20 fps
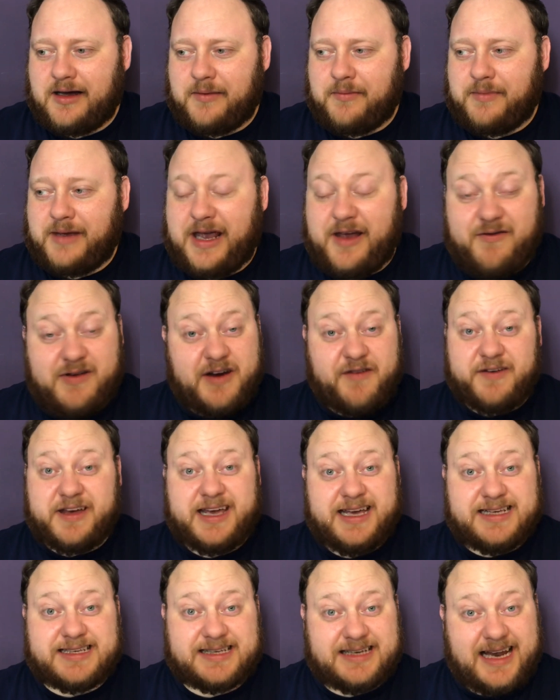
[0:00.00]
Even if it
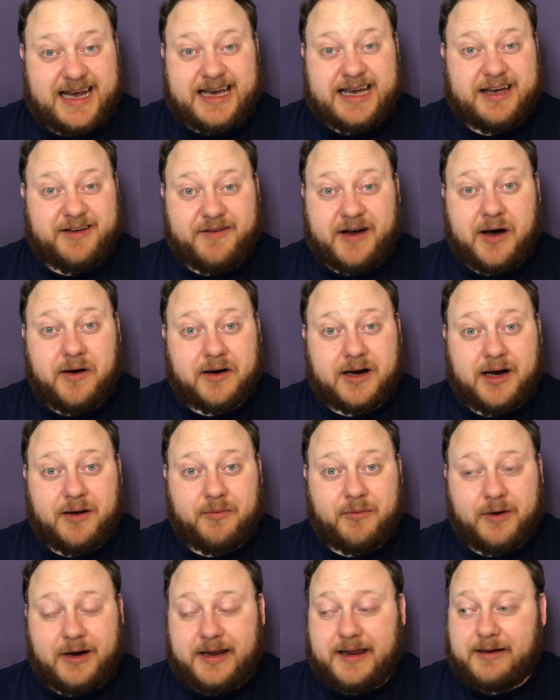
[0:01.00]
is a negative outcome
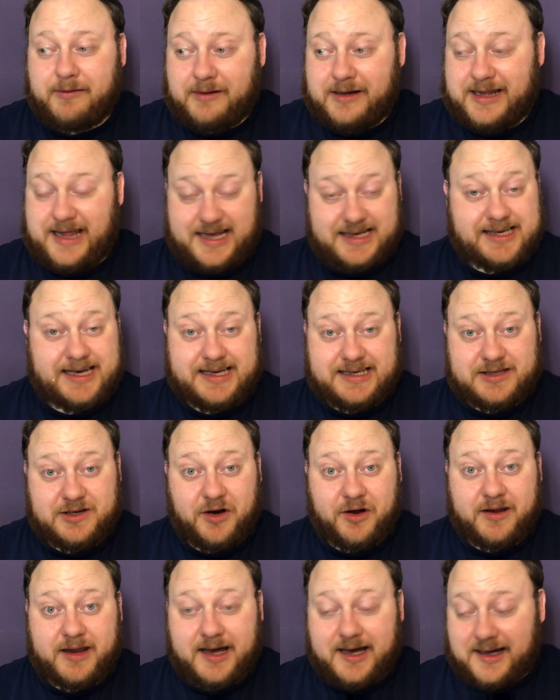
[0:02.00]
where they say it's
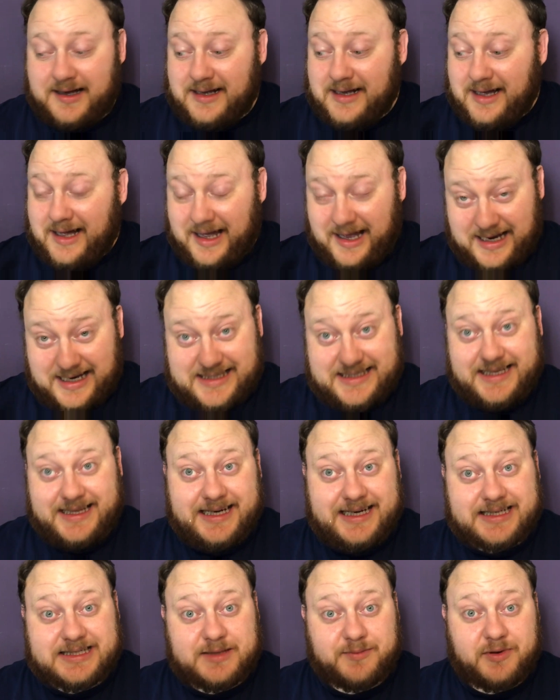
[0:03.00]
not that, I can say
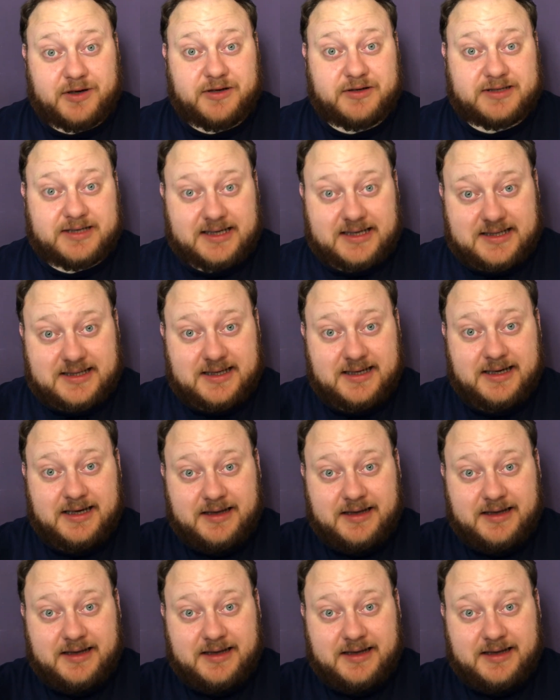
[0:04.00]
that's the process,